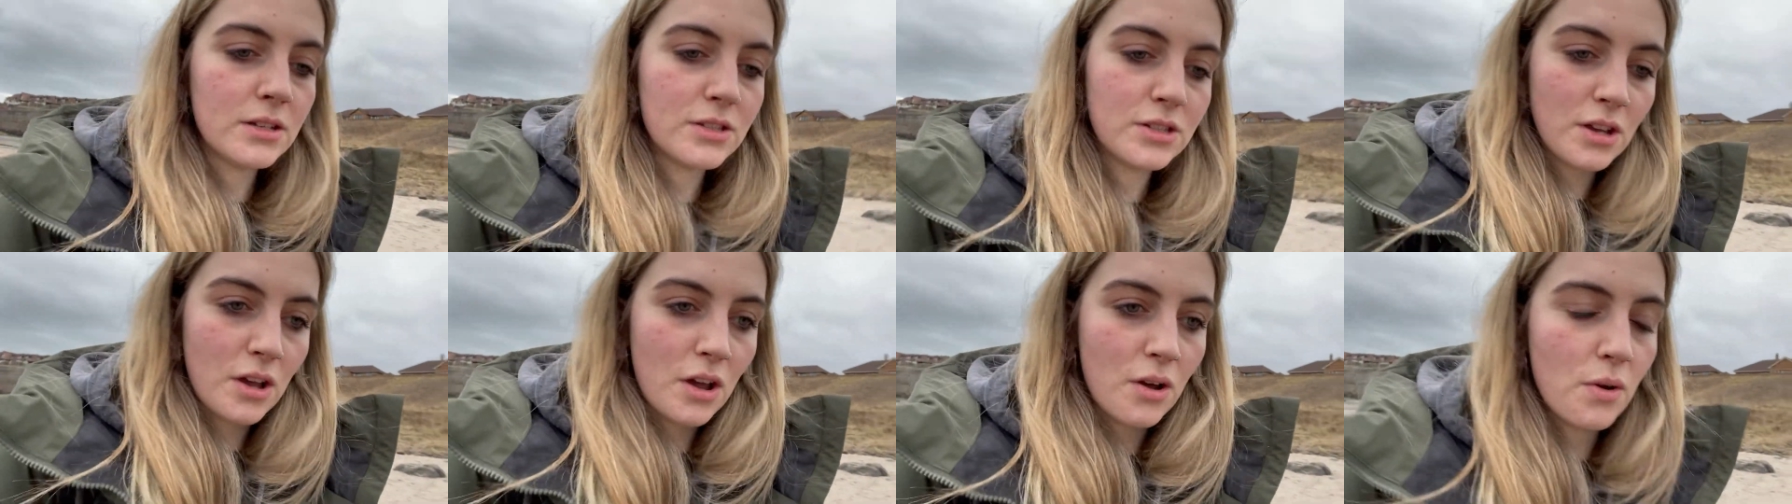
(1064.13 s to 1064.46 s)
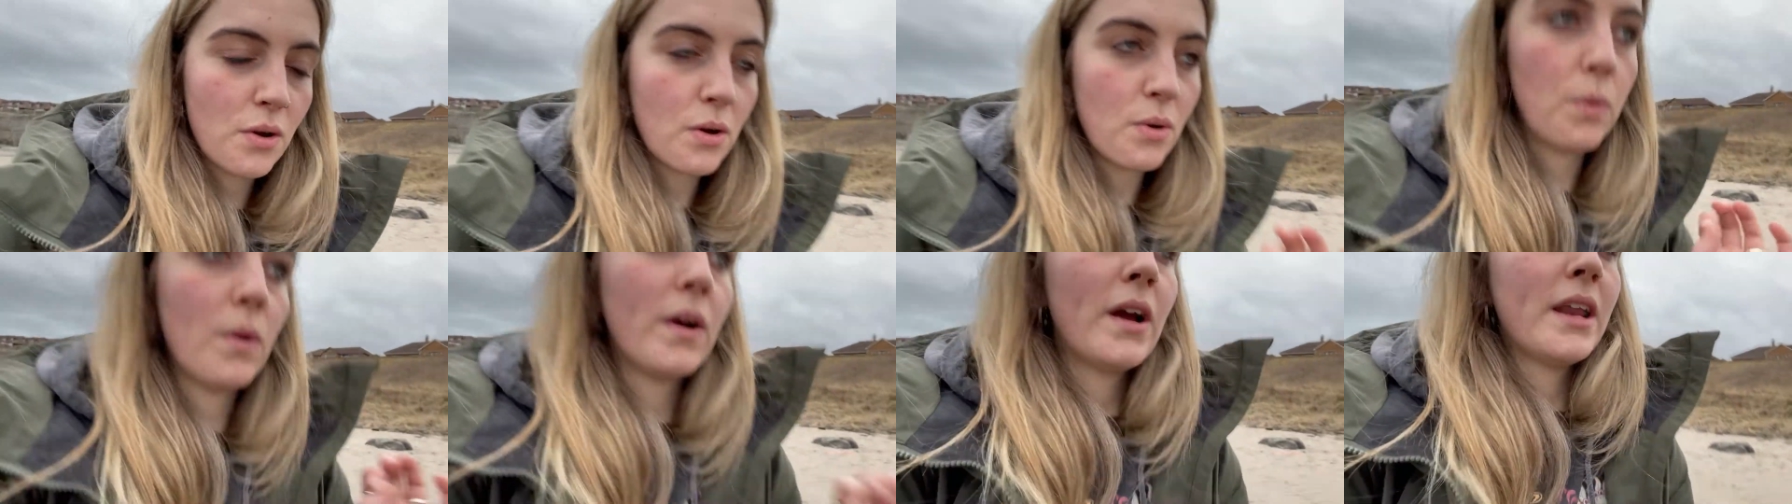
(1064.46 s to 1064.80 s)

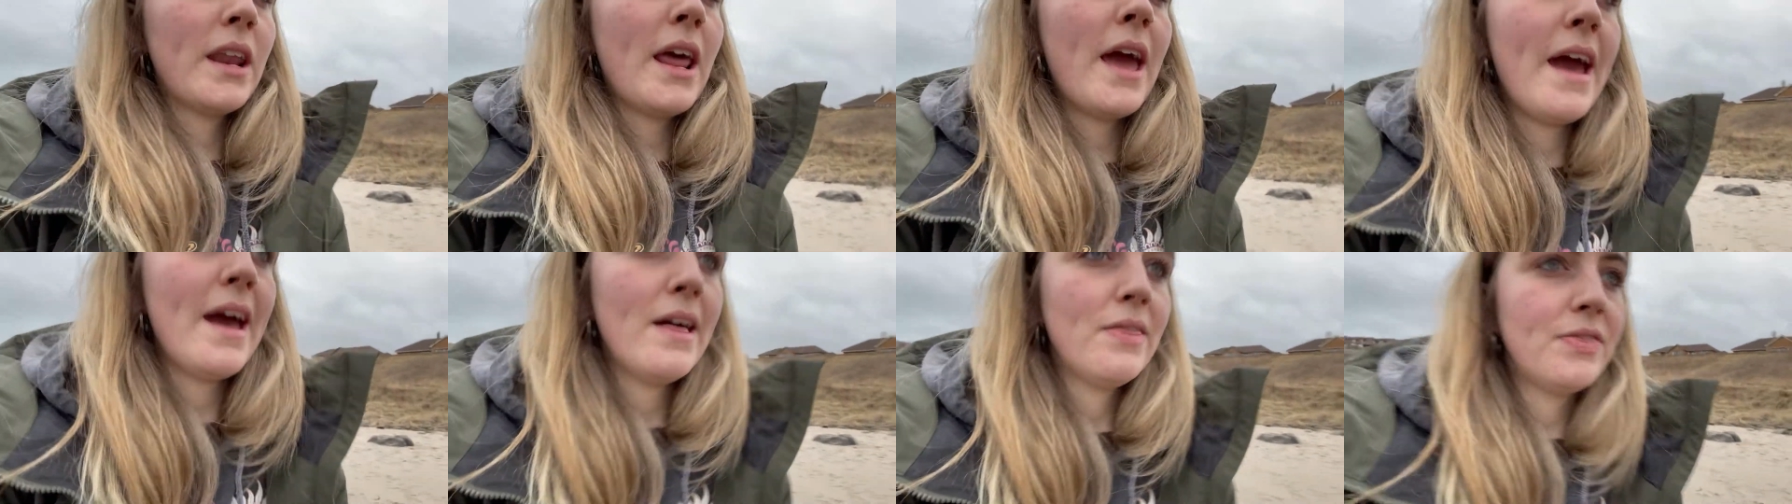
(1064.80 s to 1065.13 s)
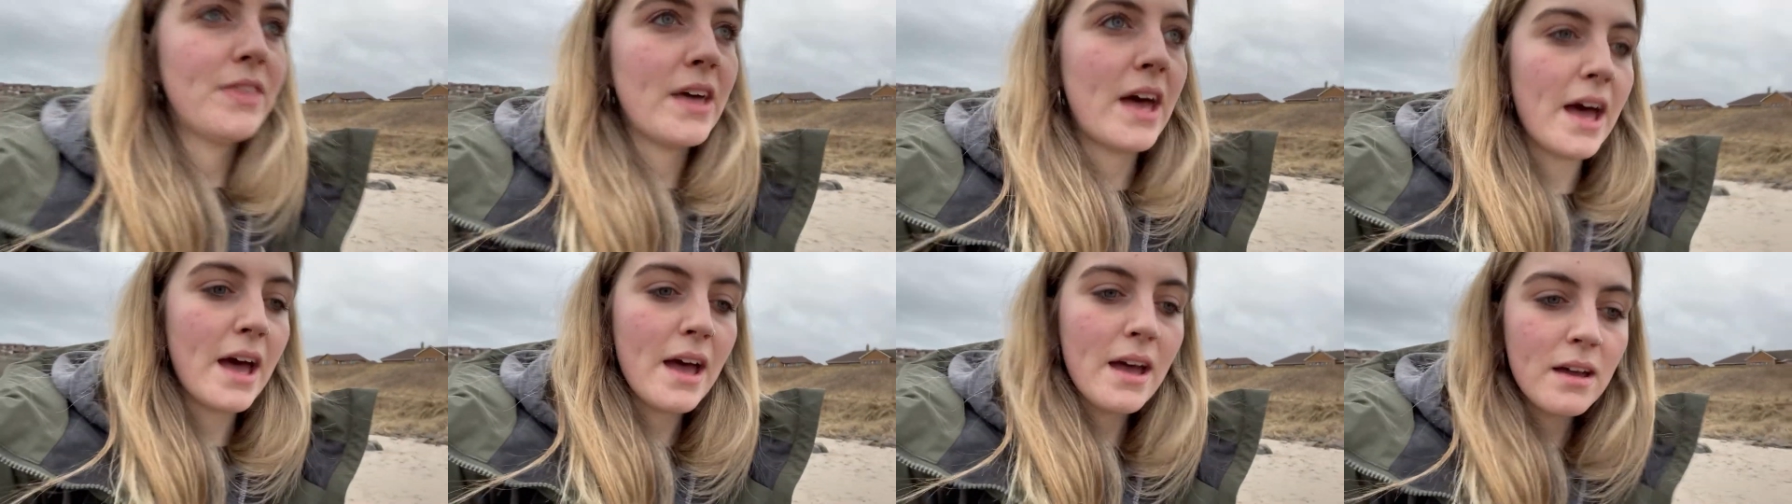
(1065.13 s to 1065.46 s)
So we're gonna head
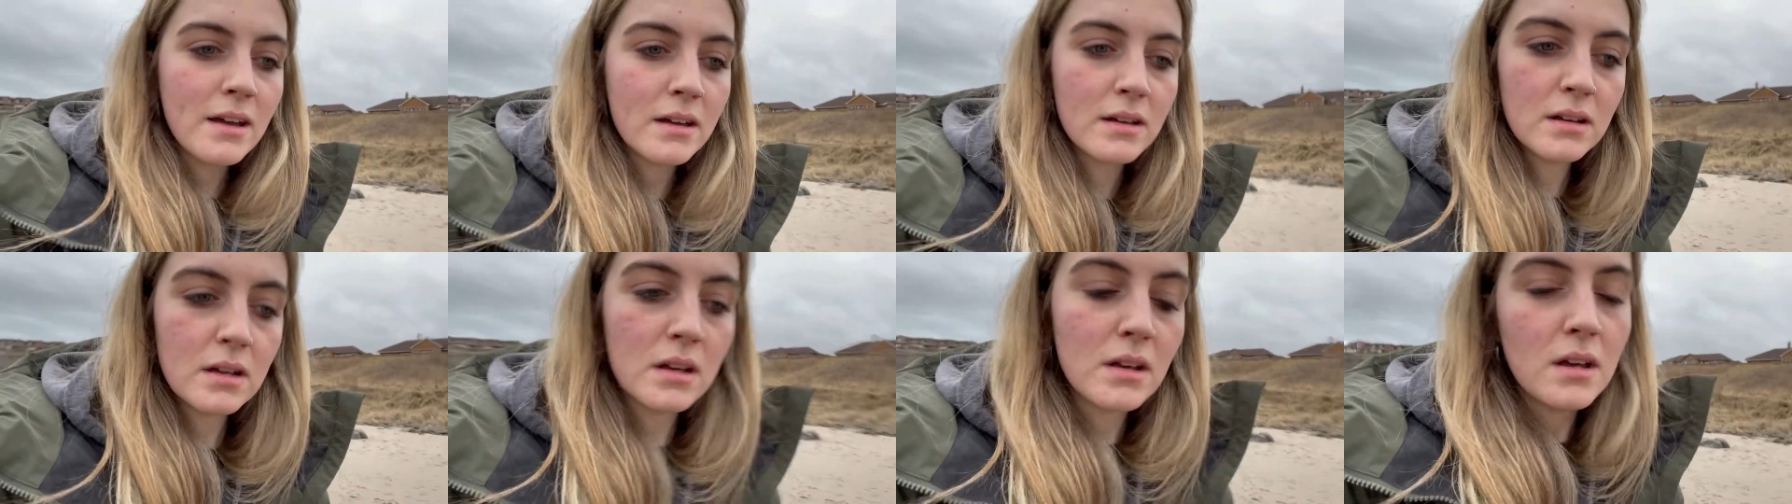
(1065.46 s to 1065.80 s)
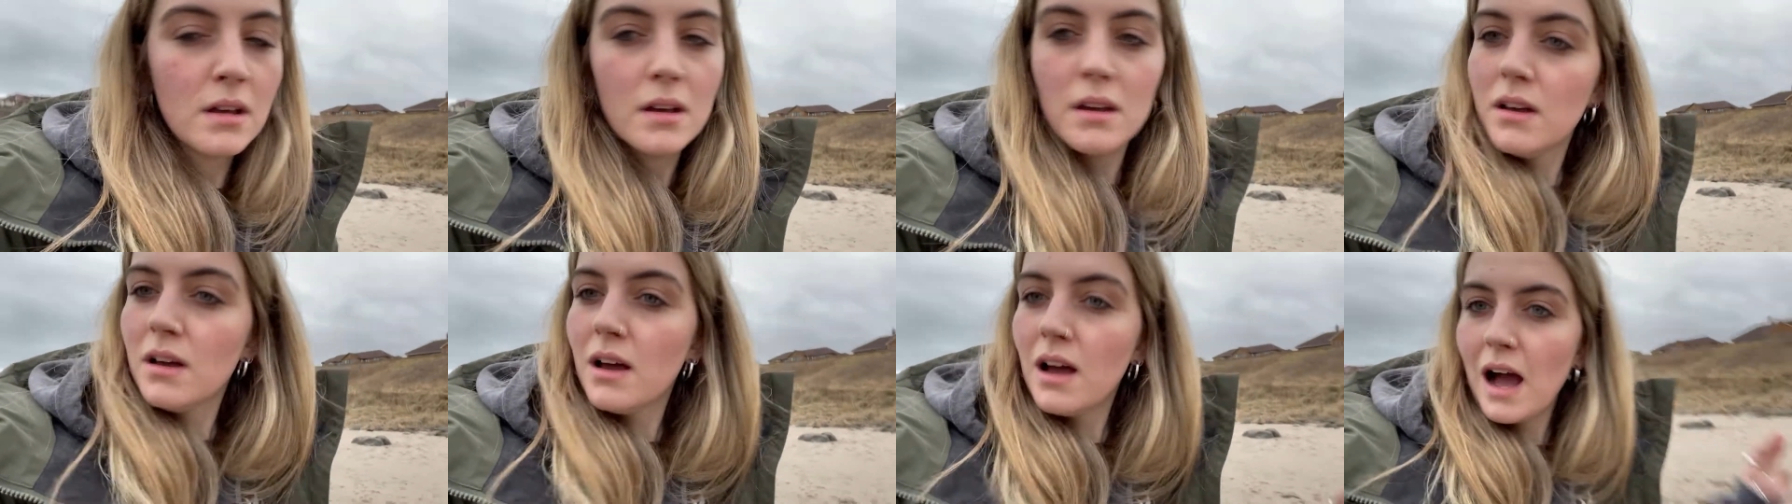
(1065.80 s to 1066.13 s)
there,
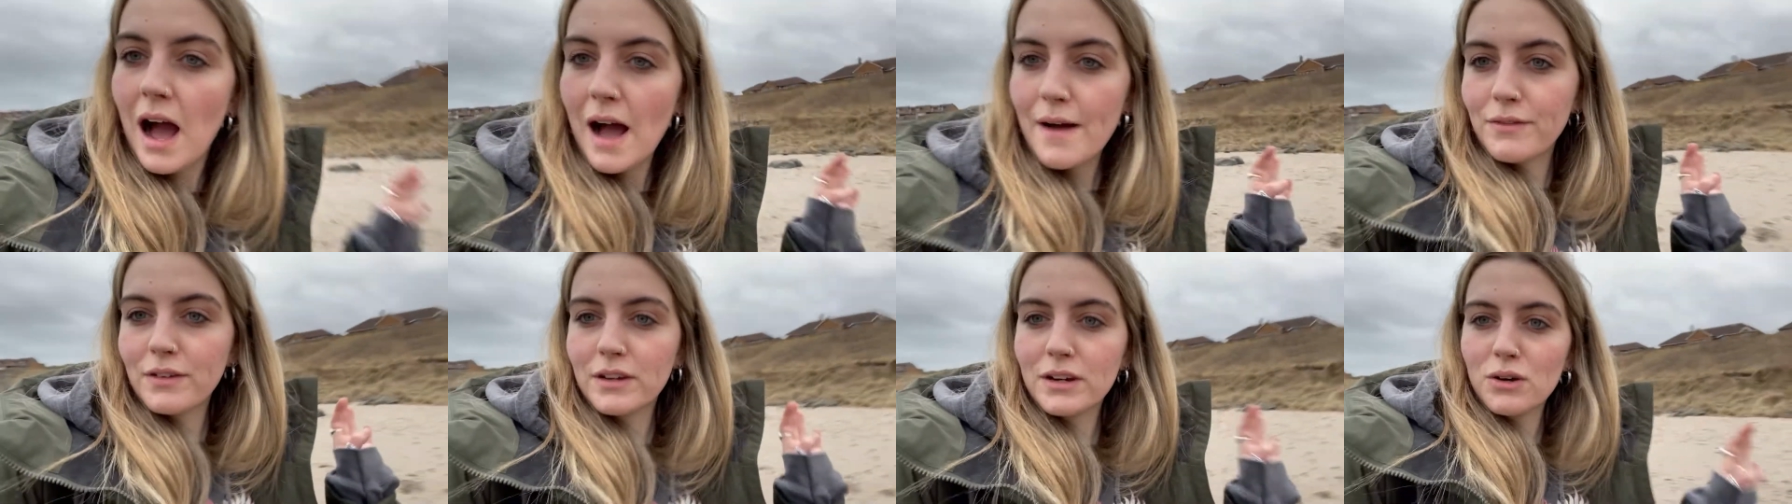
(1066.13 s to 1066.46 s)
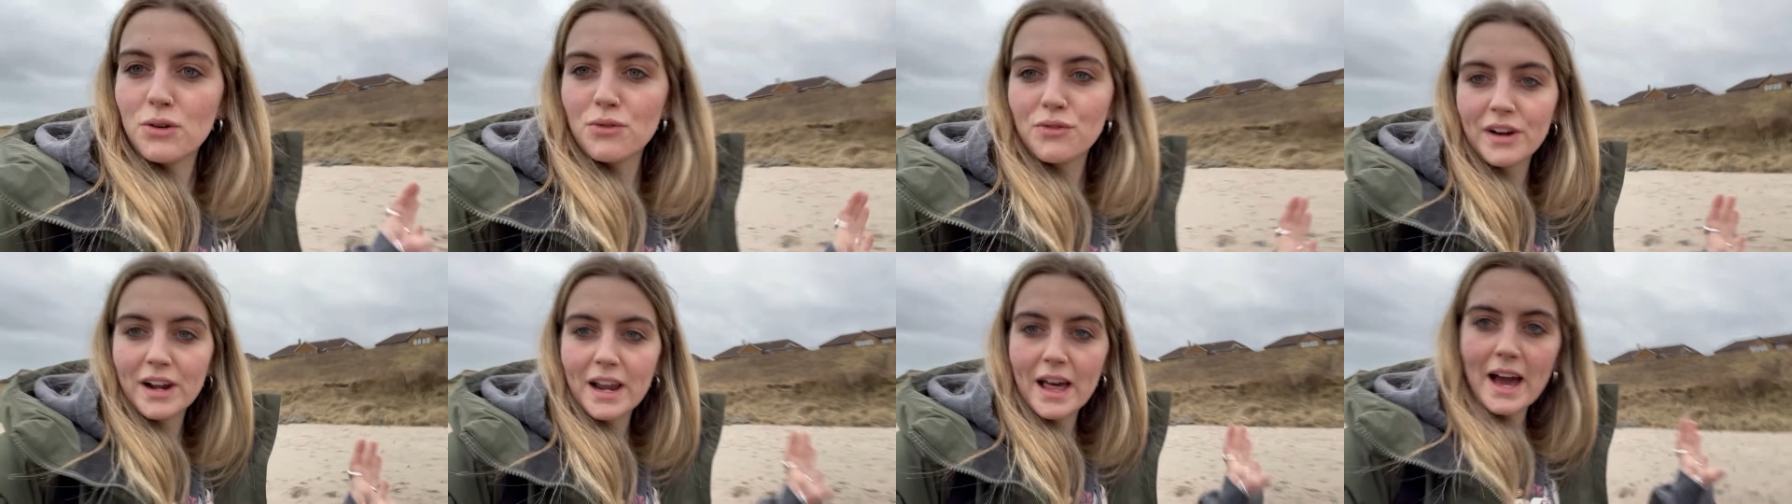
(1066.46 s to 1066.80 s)
have a
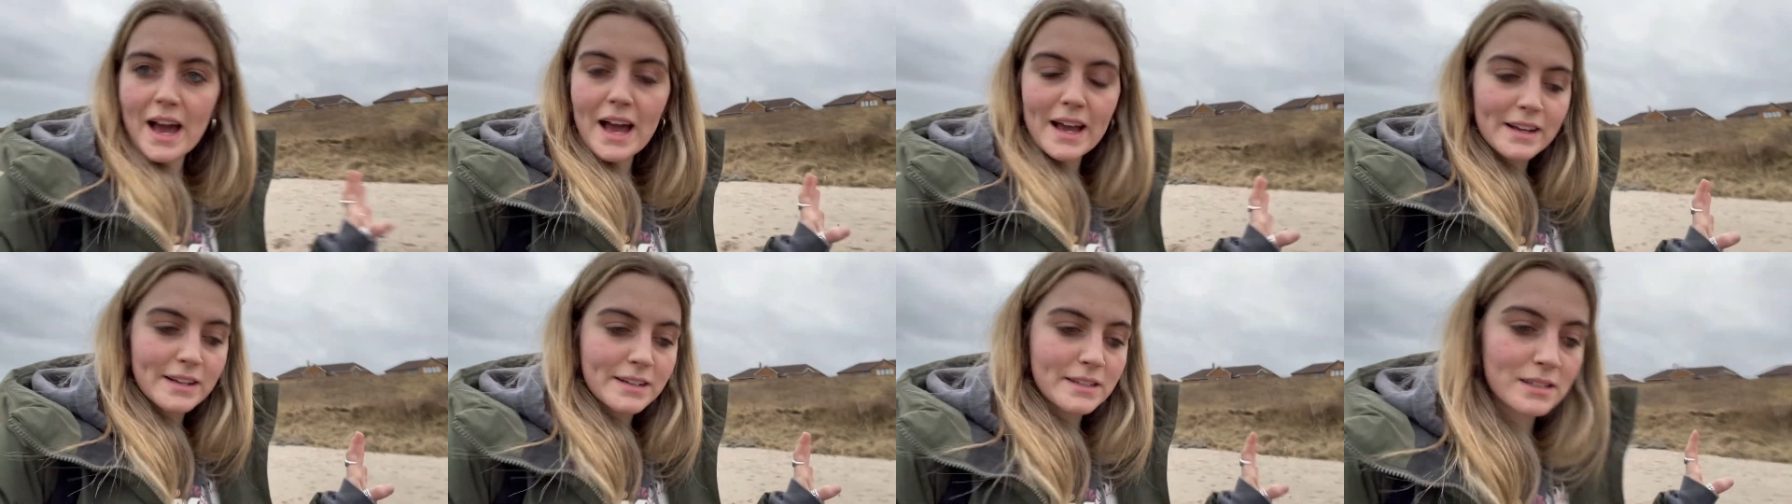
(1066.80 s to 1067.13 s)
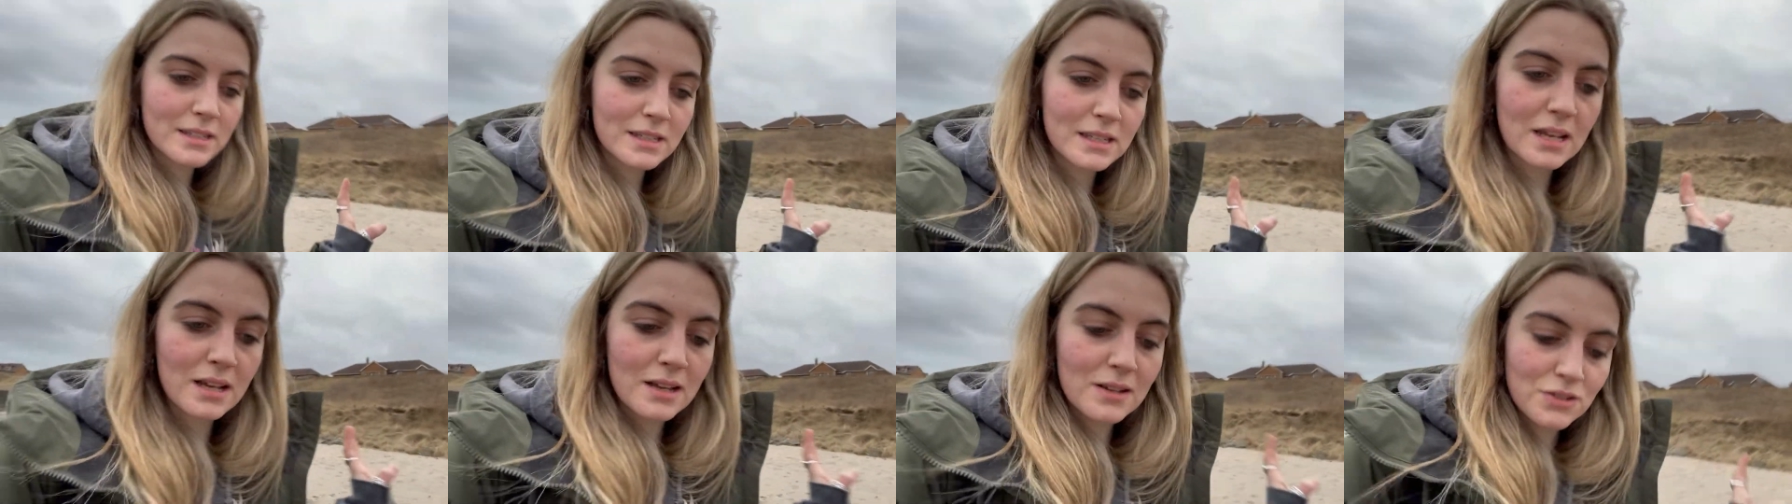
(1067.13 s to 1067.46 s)
little
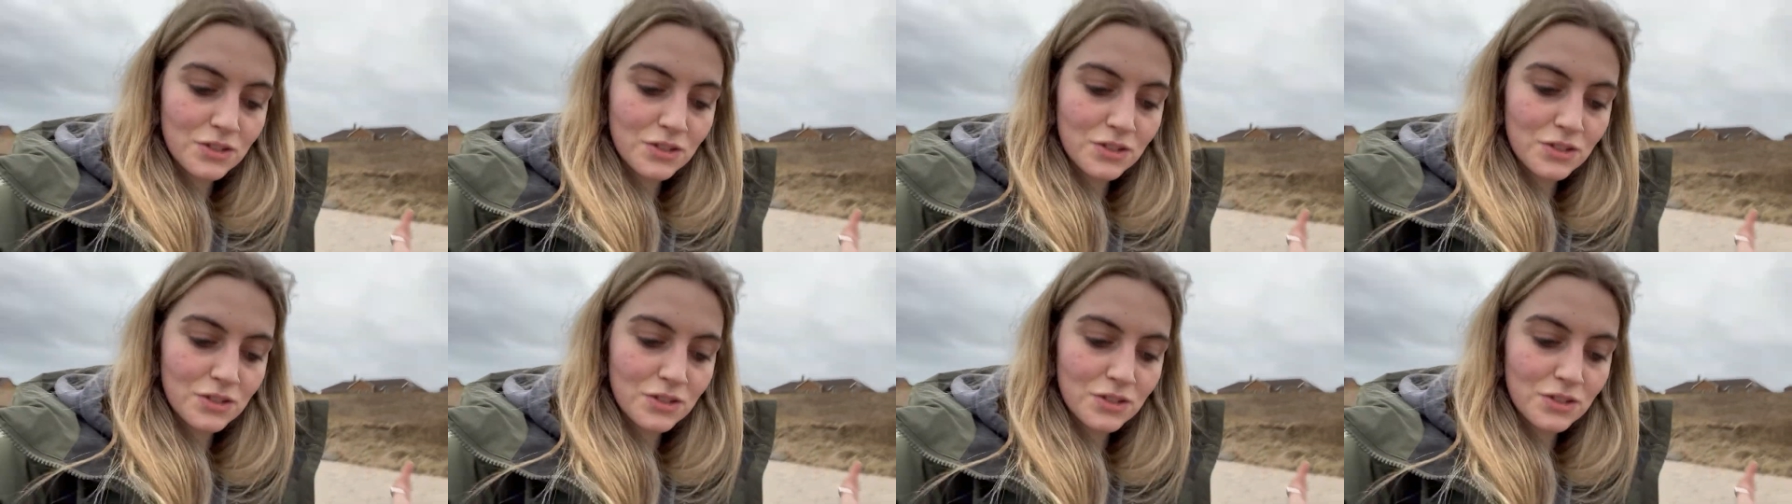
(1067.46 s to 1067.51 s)
relax,